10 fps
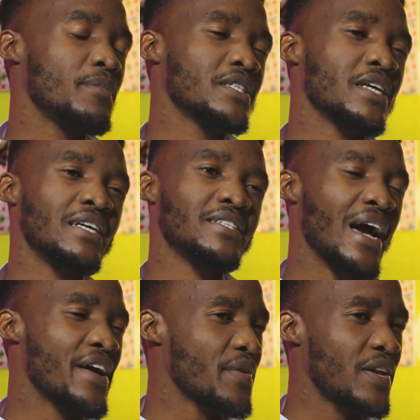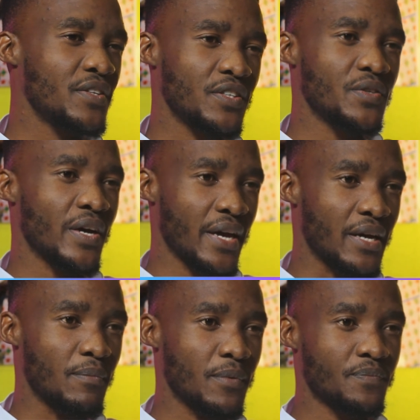Please guys, I really need your
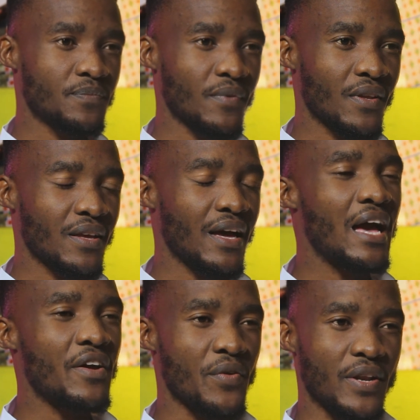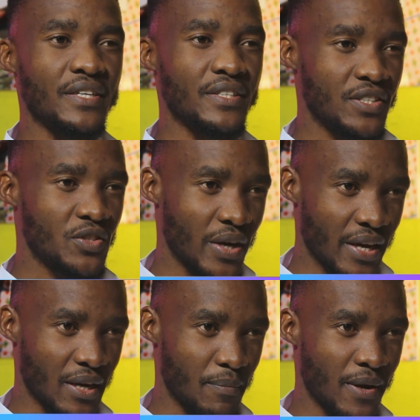help. I really need your
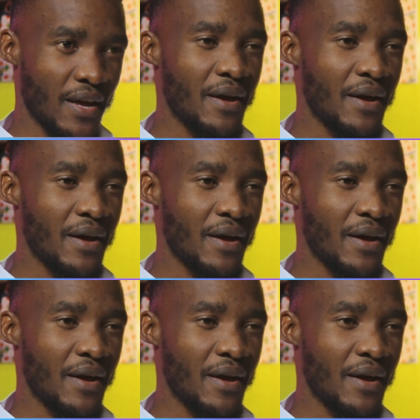help.